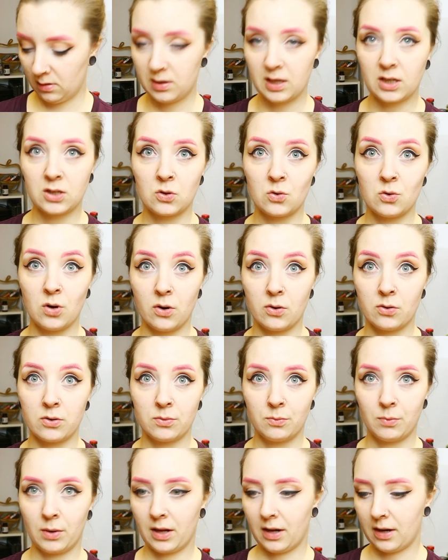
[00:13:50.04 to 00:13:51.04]
thing to
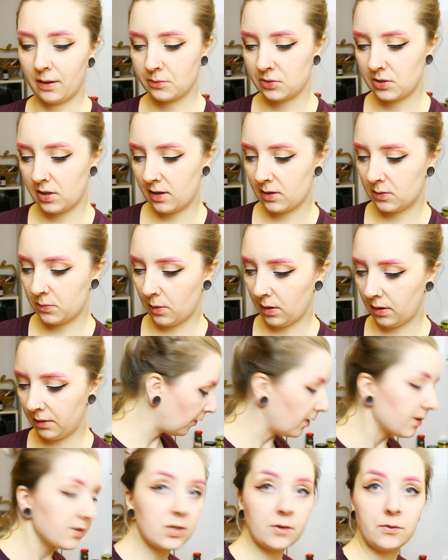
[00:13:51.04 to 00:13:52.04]
note when it comes to this one.
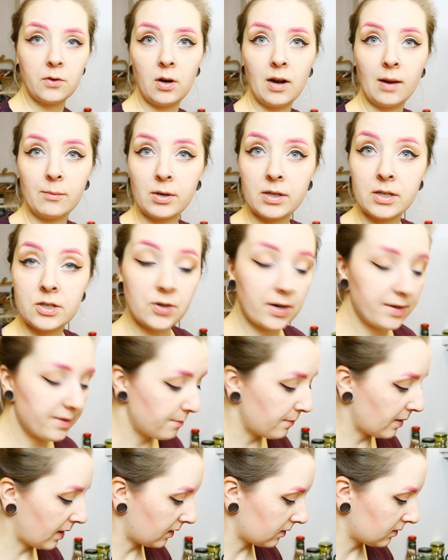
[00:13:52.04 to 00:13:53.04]
First of all, I'm going to try
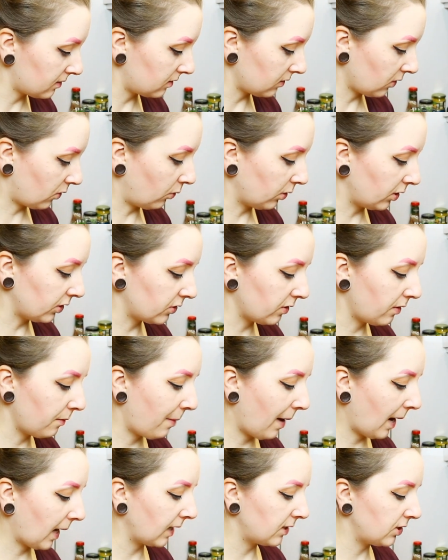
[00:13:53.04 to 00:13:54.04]
the mince. According to the
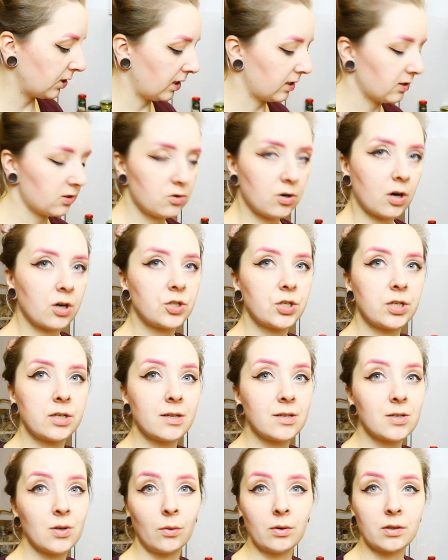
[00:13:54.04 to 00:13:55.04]
packaging instruction,
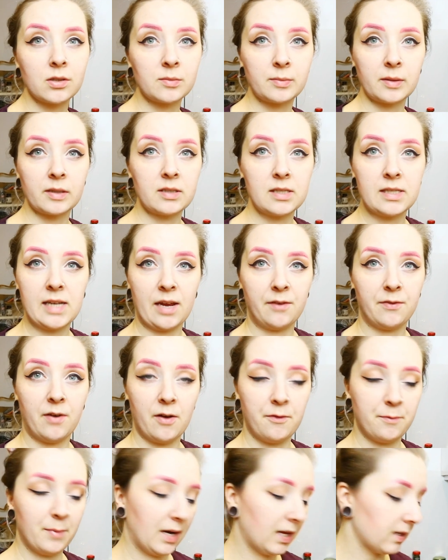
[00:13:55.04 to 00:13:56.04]
it's only supposed to take
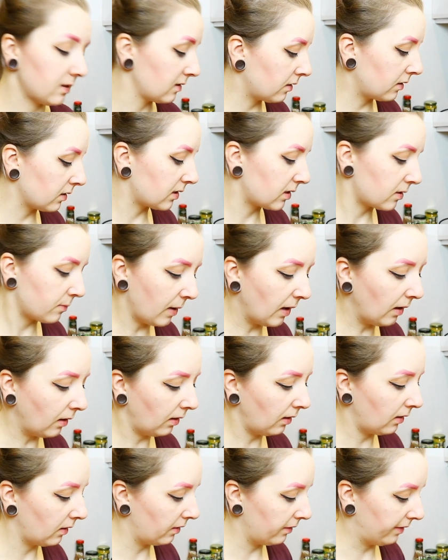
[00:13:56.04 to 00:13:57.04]
5 minutes. The
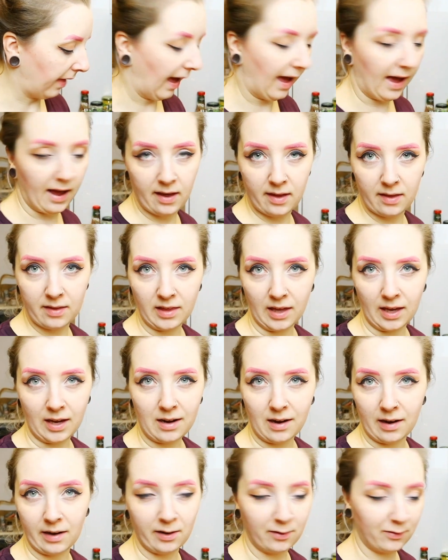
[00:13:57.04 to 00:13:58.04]
smell that they
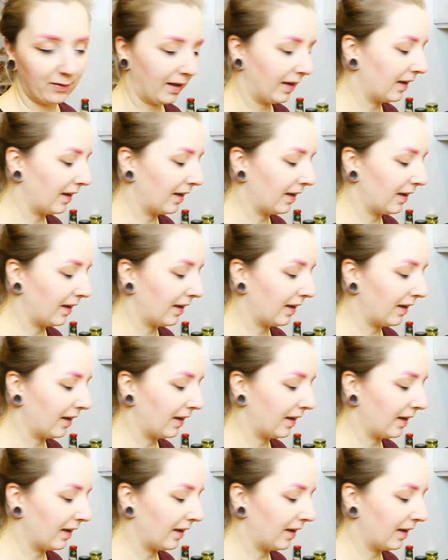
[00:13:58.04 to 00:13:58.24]
kind of